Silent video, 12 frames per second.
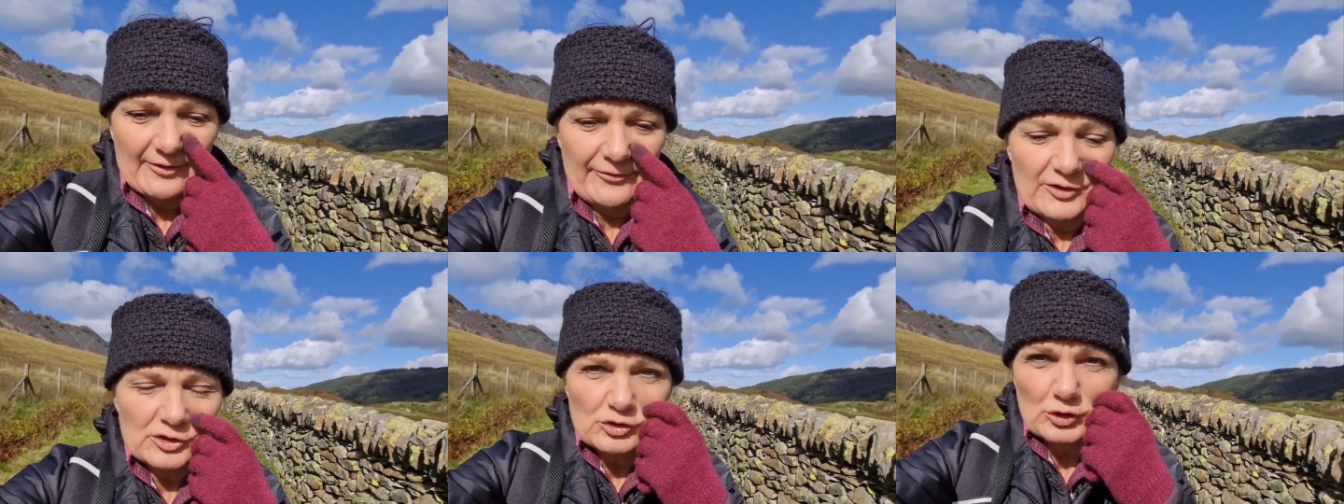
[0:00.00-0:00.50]

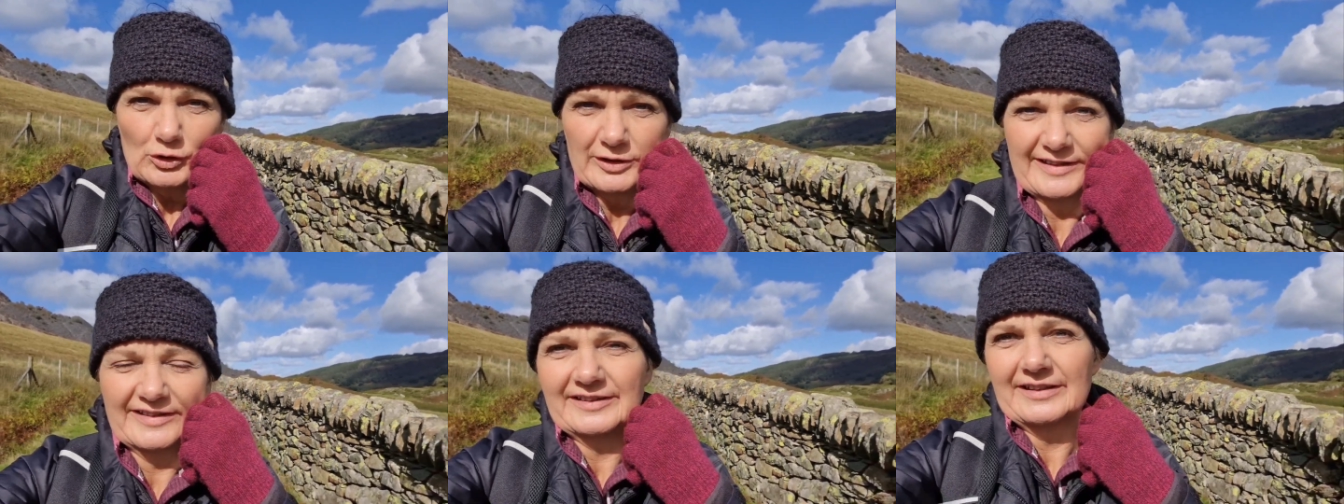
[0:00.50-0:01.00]
for
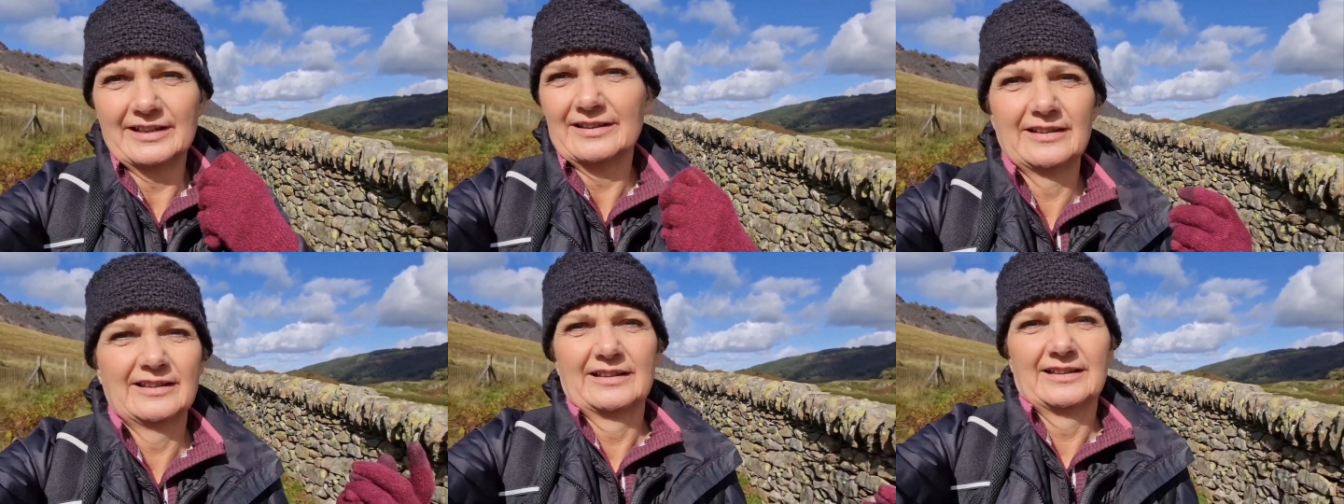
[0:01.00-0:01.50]
just
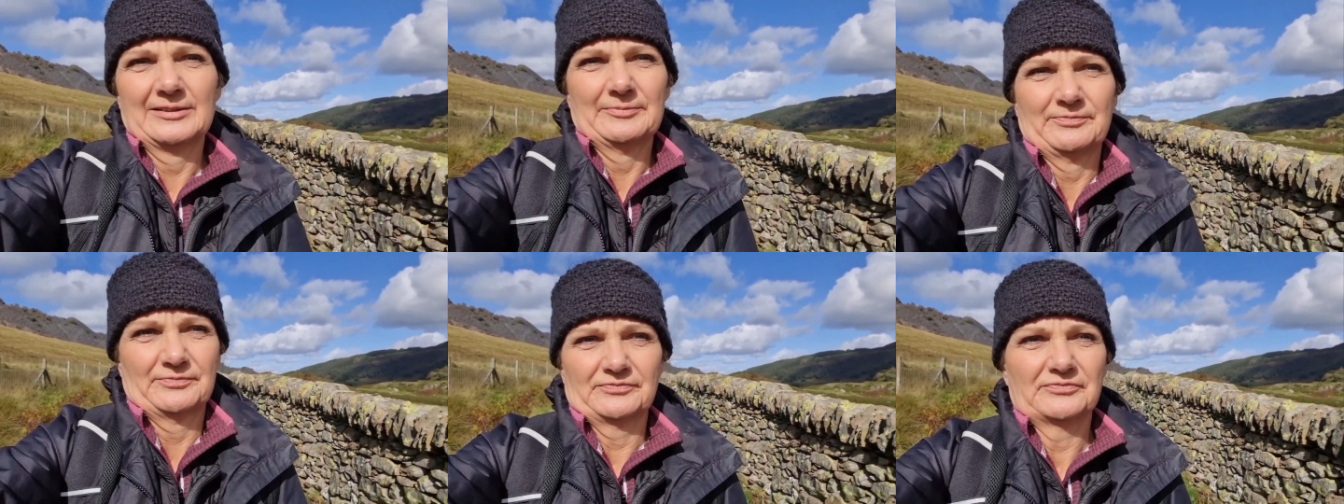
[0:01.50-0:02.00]

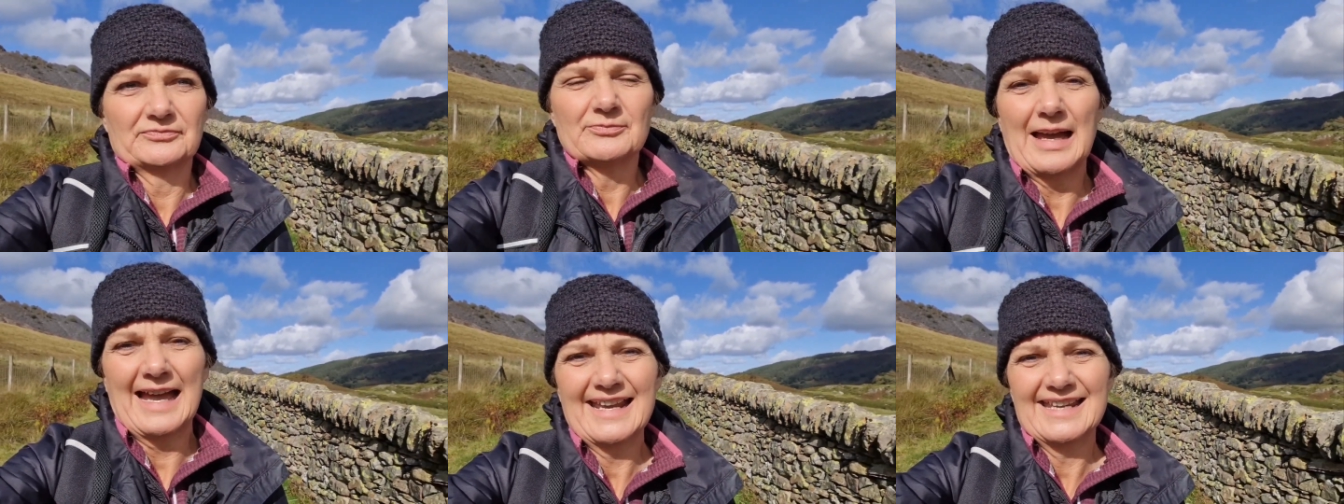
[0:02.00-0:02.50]

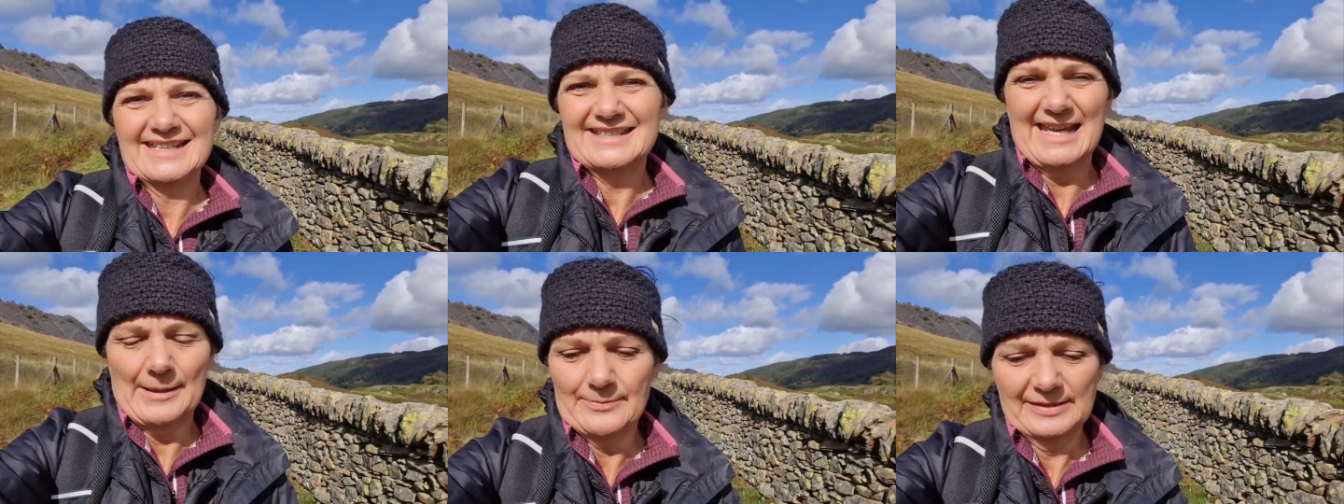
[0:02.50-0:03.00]
mining
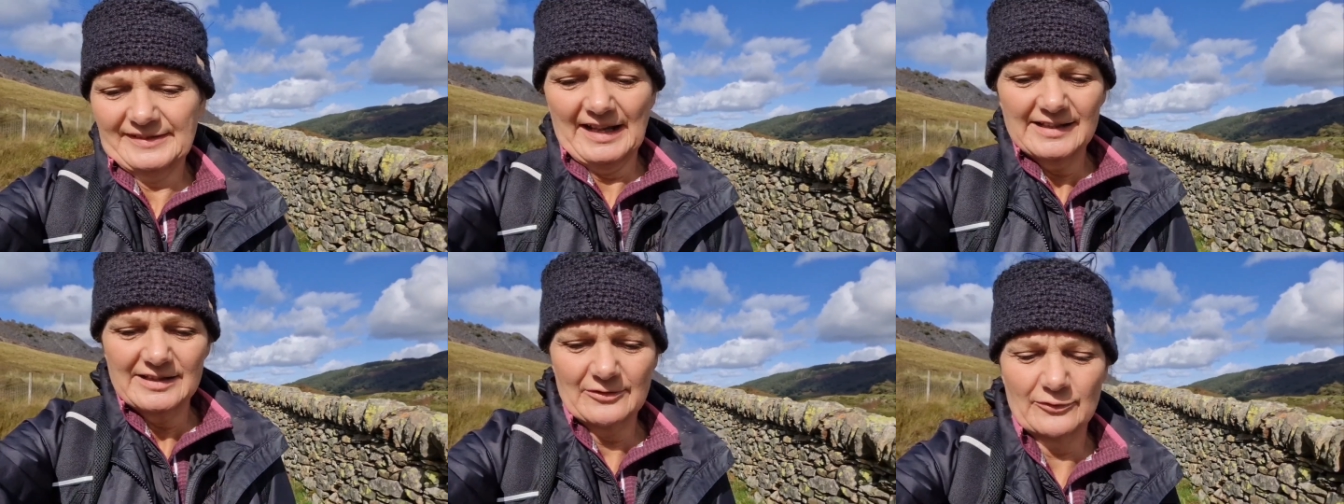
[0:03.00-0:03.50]

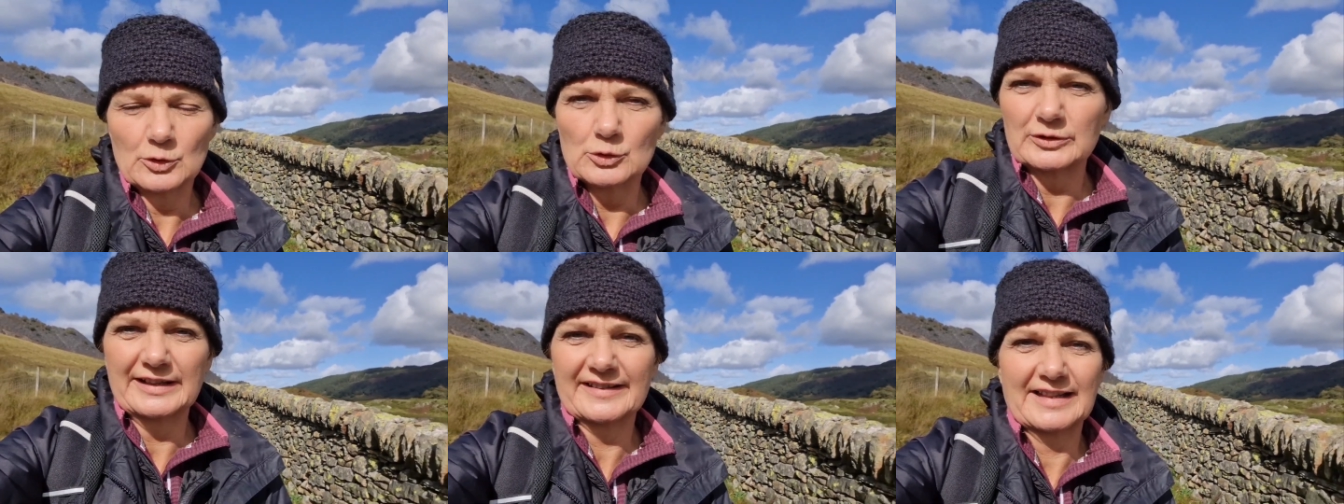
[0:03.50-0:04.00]
10% of
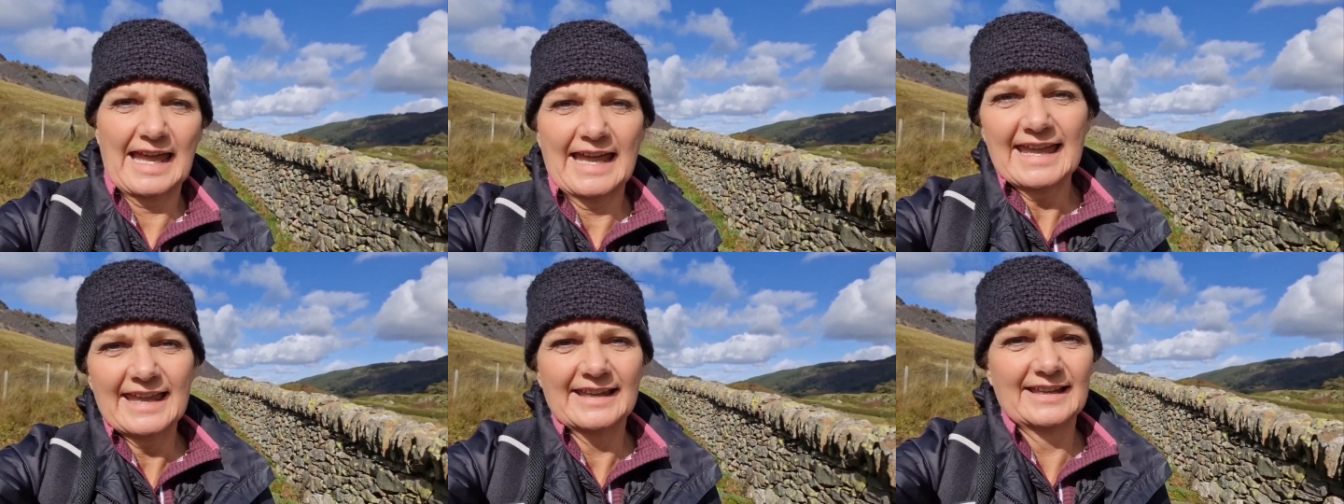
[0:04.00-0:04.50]
good
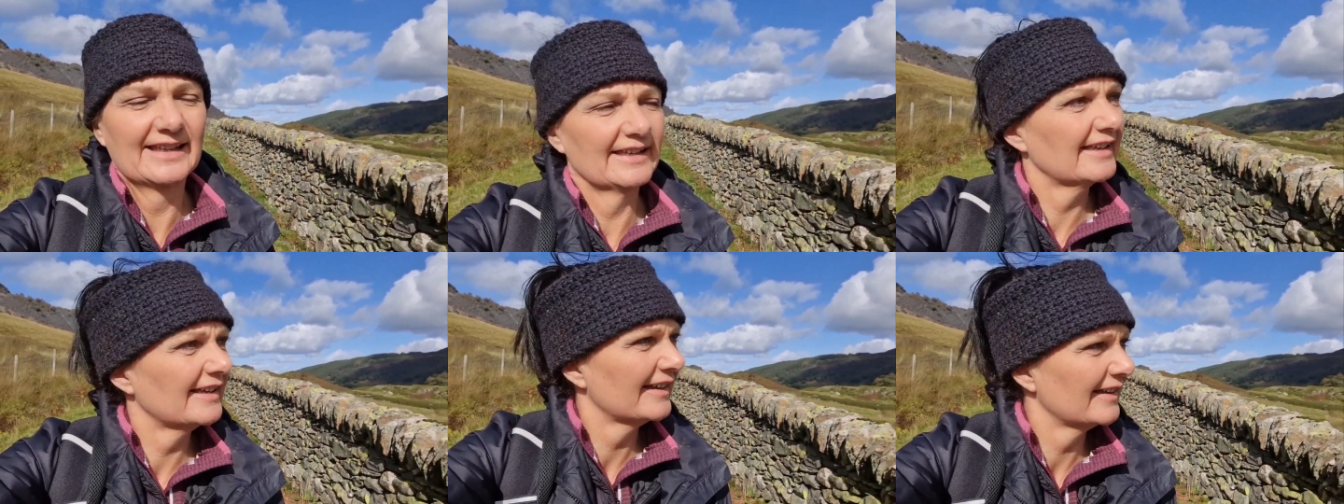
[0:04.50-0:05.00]
slate.
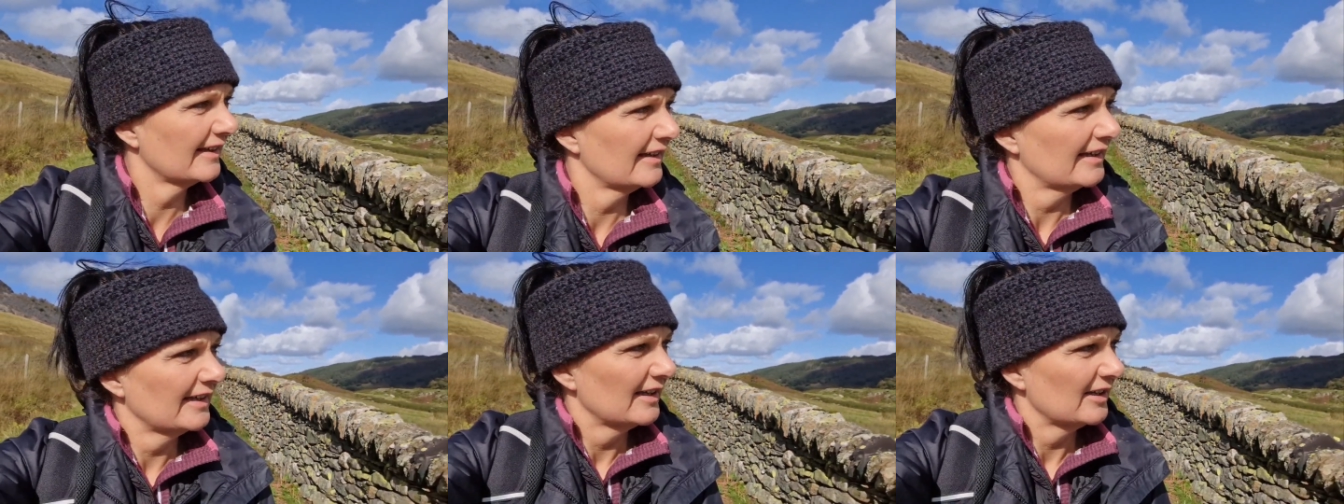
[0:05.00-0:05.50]

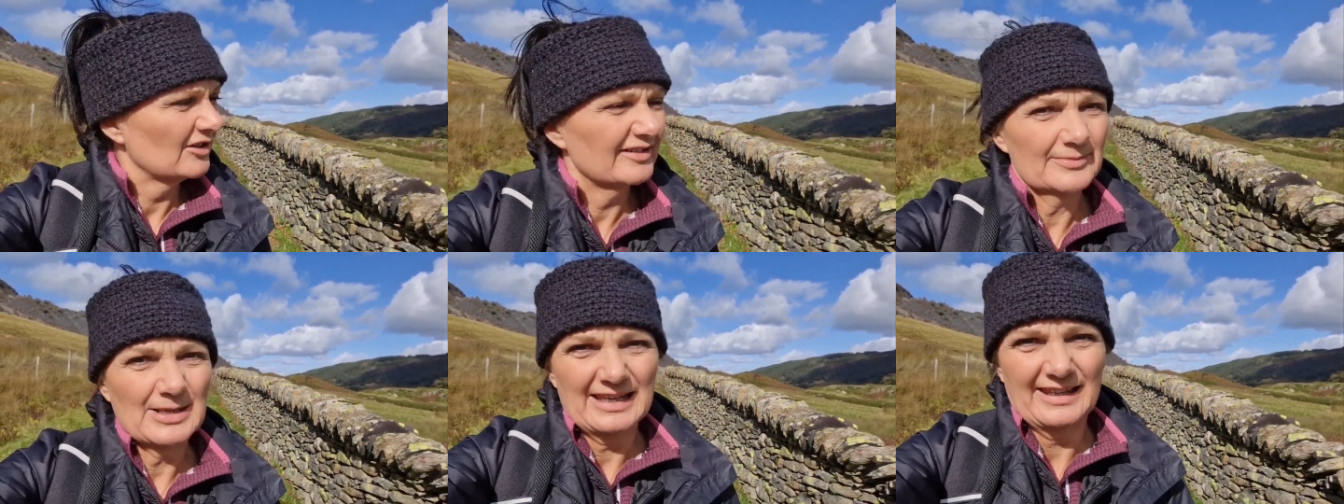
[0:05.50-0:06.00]
It
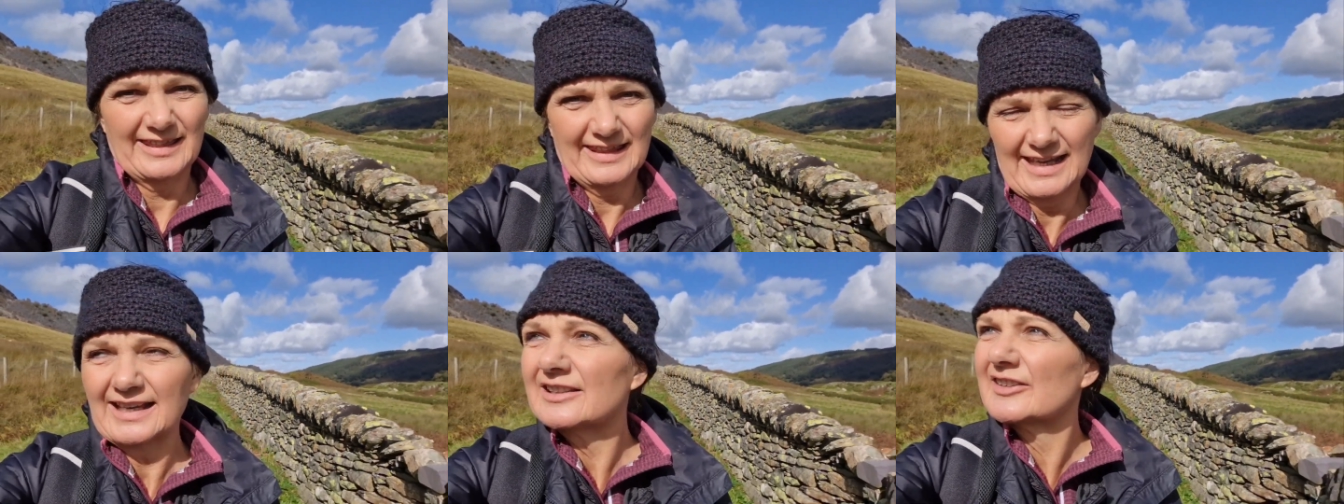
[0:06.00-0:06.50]
does make you
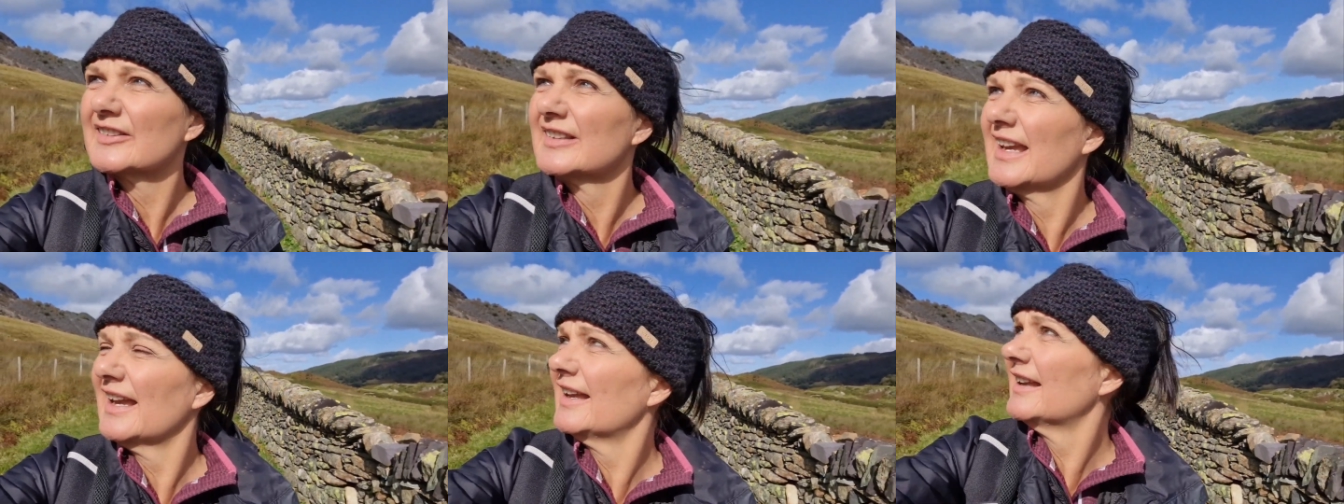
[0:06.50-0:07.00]
think,
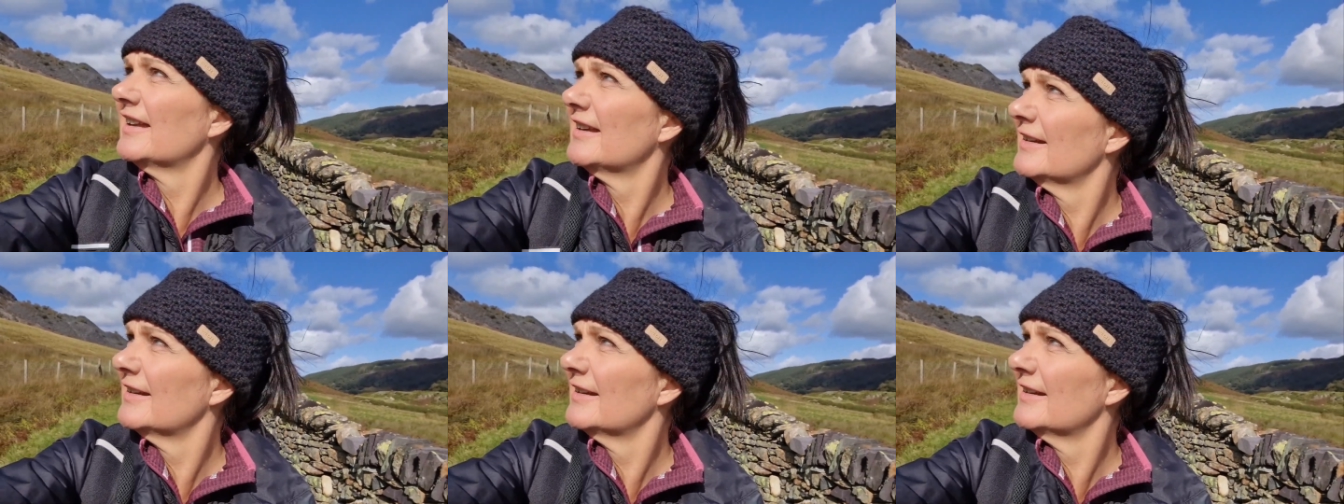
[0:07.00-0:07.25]
doesn't it?